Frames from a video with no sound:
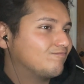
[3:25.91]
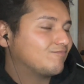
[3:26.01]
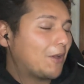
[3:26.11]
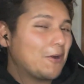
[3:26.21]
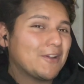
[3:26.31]

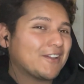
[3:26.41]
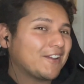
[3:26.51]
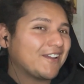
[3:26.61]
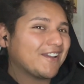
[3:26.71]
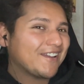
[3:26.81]

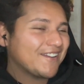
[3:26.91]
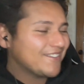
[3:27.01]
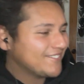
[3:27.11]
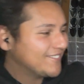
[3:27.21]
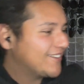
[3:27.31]

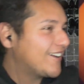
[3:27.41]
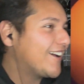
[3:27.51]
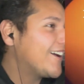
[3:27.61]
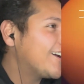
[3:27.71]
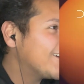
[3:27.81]
Okay.
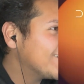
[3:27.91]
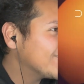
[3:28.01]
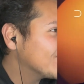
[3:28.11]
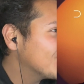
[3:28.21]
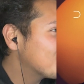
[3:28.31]

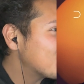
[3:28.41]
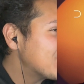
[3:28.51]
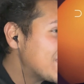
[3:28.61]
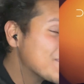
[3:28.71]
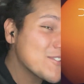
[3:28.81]

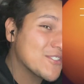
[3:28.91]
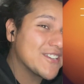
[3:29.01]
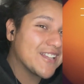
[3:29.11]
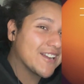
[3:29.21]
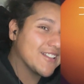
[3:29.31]
Pretty
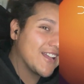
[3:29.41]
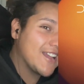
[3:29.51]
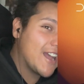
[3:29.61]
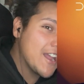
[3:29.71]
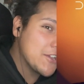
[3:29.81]
interesting, not gonna
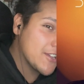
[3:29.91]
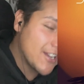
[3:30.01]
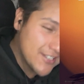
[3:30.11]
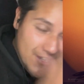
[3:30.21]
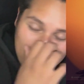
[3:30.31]
lie. I
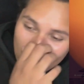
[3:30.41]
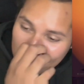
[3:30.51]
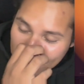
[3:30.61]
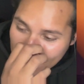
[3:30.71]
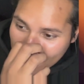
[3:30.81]
kinda
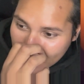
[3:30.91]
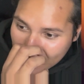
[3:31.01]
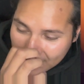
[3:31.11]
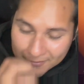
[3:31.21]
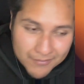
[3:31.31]
hope
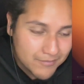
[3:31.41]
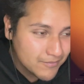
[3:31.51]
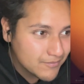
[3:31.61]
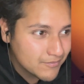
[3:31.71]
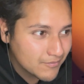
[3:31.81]
the
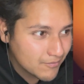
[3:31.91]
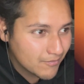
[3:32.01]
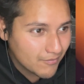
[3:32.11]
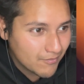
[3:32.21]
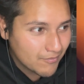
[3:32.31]

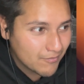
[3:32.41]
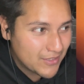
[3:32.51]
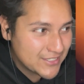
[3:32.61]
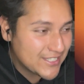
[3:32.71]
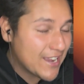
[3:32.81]

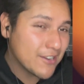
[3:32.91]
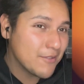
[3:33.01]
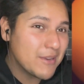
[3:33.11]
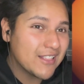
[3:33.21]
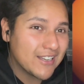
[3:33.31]
it's not
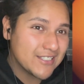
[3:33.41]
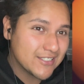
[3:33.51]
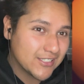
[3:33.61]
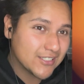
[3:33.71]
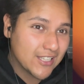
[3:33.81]
gonna be like
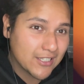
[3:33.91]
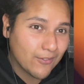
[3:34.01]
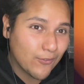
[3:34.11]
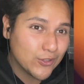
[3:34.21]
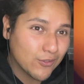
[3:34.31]
just like
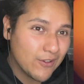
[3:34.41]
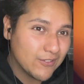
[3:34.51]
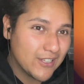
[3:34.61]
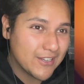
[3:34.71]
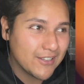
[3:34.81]
the first
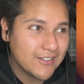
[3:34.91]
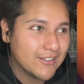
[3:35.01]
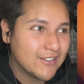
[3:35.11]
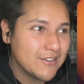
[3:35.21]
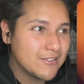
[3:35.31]
film, like
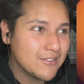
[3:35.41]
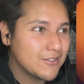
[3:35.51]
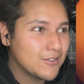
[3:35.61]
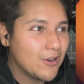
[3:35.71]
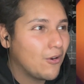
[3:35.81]
the
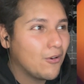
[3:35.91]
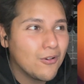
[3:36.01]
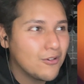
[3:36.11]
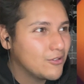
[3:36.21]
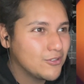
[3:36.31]

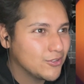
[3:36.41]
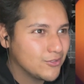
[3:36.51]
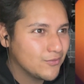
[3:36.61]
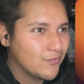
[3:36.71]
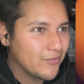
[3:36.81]
whole
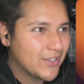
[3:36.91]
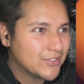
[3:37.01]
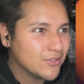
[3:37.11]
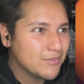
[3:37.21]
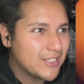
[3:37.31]

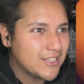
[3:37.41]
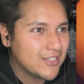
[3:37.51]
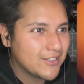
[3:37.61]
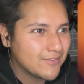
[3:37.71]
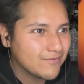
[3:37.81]
not so
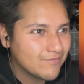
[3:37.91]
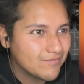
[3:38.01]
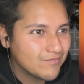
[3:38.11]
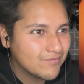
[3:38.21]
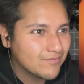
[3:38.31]
many
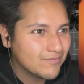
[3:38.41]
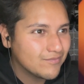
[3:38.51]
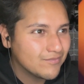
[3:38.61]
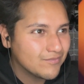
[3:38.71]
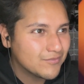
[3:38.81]

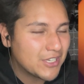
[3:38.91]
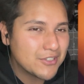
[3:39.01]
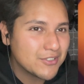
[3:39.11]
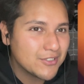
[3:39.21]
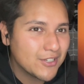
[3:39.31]

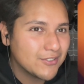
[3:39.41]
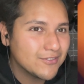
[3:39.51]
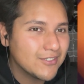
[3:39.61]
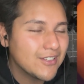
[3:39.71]
things, you know.